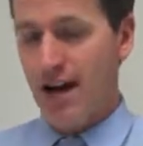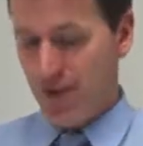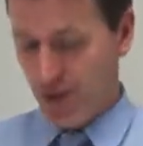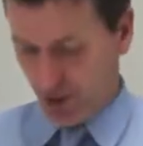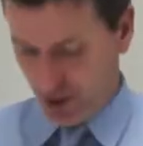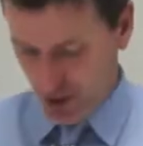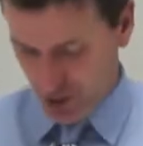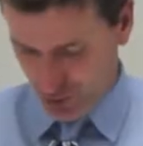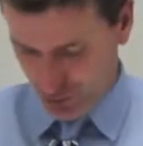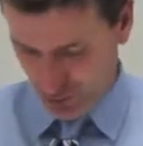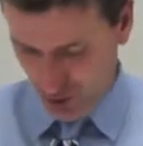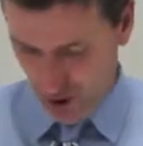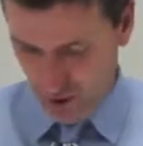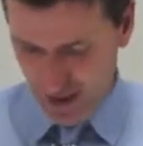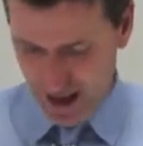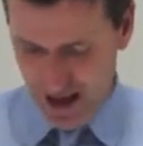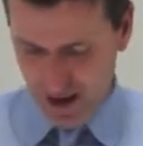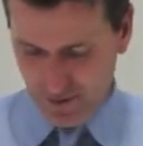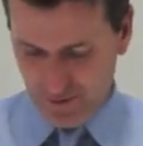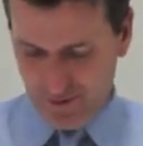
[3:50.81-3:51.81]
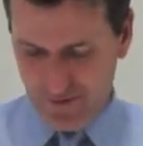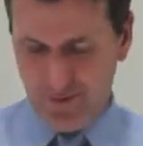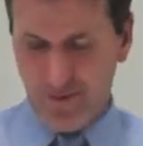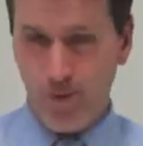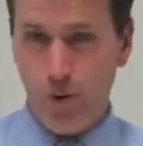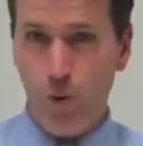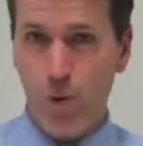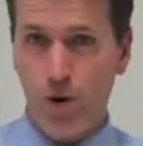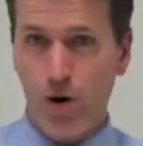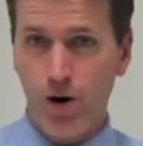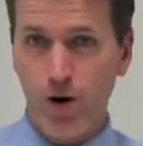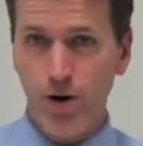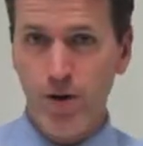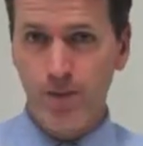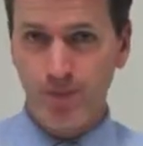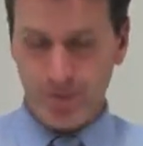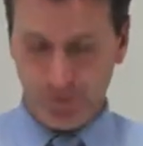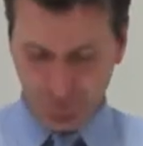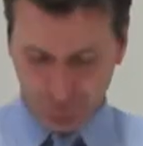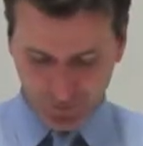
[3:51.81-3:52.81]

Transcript: and they're going to draw out 4